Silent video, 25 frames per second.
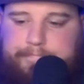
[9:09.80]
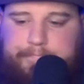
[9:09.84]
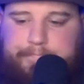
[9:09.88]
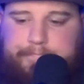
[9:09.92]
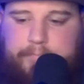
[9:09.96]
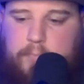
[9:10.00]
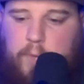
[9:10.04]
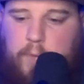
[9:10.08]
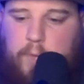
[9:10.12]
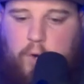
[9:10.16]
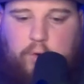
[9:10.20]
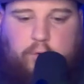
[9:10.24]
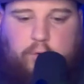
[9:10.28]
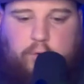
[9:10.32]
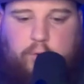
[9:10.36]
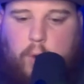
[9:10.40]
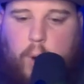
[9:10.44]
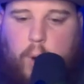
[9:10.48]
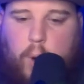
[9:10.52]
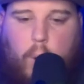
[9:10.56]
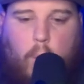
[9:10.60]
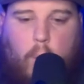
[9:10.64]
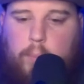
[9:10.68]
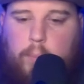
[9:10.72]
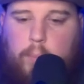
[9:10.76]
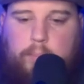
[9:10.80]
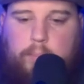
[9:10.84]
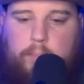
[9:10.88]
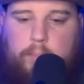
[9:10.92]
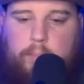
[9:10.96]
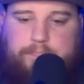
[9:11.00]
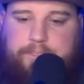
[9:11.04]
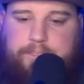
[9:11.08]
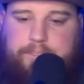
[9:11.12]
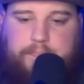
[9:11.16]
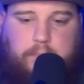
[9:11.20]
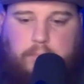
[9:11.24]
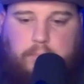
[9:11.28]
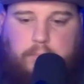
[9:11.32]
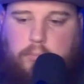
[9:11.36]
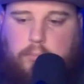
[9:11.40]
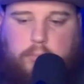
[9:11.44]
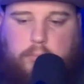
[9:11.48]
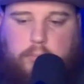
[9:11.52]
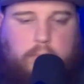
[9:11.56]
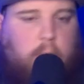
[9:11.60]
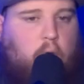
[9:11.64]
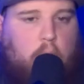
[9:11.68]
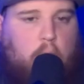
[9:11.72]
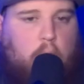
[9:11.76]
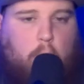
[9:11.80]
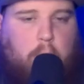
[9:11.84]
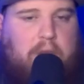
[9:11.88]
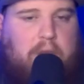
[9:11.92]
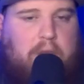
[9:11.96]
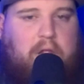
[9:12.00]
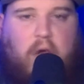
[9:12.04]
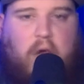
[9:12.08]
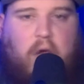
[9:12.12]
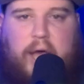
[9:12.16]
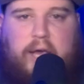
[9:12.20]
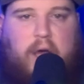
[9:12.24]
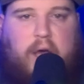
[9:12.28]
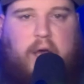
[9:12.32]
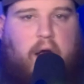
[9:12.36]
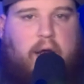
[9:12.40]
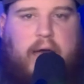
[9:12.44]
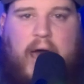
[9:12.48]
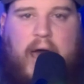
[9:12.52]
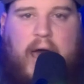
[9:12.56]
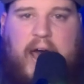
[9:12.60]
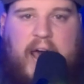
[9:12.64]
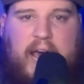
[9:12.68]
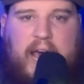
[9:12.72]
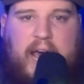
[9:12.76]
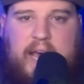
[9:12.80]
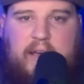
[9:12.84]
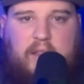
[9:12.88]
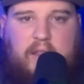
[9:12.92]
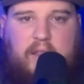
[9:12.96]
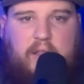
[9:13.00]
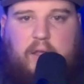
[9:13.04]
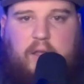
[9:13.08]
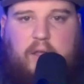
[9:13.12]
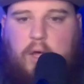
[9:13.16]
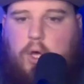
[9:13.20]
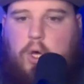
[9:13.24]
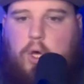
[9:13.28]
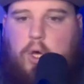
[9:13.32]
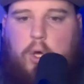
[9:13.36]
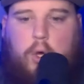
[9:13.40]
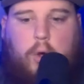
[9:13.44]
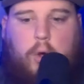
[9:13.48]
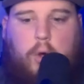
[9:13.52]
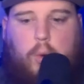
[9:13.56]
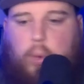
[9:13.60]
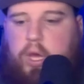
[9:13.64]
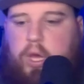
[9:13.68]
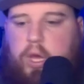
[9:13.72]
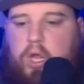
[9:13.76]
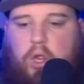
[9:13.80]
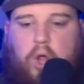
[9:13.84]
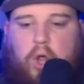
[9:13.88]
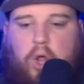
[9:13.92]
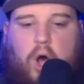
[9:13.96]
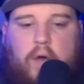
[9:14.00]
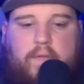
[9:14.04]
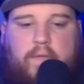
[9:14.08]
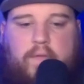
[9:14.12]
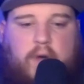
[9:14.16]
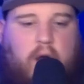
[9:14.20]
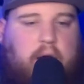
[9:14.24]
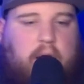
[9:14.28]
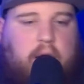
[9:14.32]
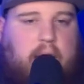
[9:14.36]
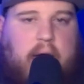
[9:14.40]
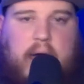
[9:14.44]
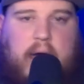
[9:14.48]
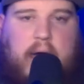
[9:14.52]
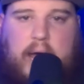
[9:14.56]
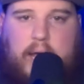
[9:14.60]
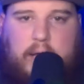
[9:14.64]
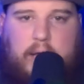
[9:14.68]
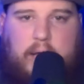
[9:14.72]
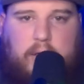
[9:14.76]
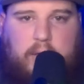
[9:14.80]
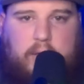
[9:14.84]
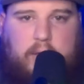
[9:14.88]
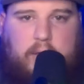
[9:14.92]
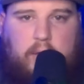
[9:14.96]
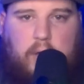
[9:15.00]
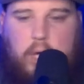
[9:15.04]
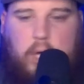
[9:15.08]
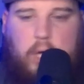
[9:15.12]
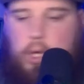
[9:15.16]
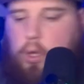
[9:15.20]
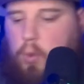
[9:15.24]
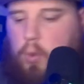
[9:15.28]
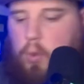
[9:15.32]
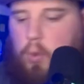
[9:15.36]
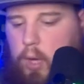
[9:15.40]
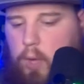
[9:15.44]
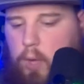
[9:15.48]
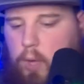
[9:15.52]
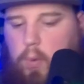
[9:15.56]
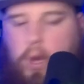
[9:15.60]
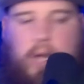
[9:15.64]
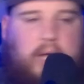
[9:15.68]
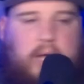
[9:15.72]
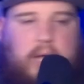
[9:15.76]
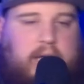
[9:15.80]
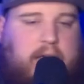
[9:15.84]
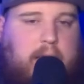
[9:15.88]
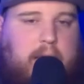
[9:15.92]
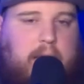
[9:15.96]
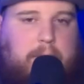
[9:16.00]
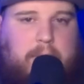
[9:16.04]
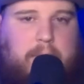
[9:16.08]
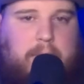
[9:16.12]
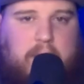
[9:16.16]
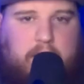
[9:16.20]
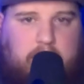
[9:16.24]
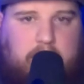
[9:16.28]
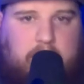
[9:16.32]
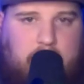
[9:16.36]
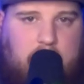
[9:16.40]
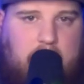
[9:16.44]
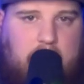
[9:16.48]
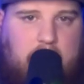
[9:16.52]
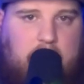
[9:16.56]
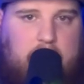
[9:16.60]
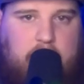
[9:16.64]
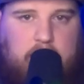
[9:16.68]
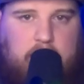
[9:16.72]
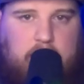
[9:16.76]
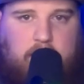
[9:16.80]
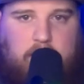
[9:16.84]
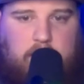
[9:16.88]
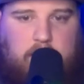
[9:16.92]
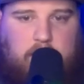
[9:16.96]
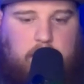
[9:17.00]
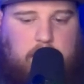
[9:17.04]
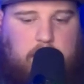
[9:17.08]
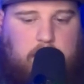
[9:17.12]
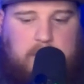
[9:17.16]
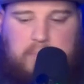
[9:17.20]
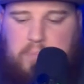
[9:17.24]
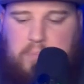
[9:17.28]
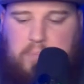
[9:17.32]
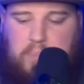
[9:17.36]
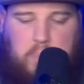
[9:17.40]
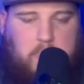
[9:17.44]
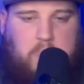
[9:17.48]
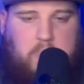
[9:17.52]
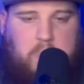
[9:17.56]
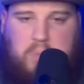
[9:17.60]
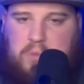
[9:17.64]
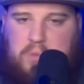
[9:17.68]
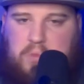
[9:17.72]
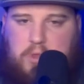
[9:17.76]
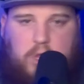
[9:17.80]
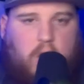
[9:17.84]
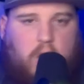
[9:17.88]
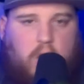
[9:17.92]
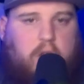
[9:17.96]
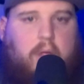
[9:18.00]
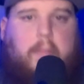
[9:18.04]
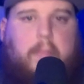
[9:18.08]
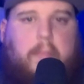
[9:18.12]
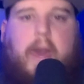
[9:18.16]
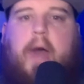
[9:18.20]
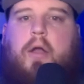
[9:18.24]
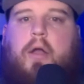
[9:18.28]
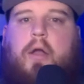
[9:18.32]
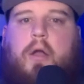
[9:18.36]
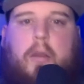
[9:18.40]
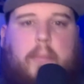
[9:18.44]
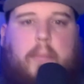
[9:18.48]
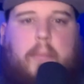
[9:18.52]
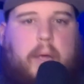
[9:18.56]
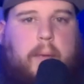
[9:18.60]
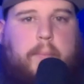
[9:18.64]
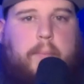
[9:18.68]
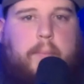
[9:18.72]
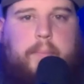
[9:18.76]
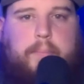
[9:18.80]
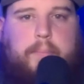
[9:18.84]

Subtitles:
There's no, we like our guys, we love our guys, we want to keep these guys. Doesn't matter to me.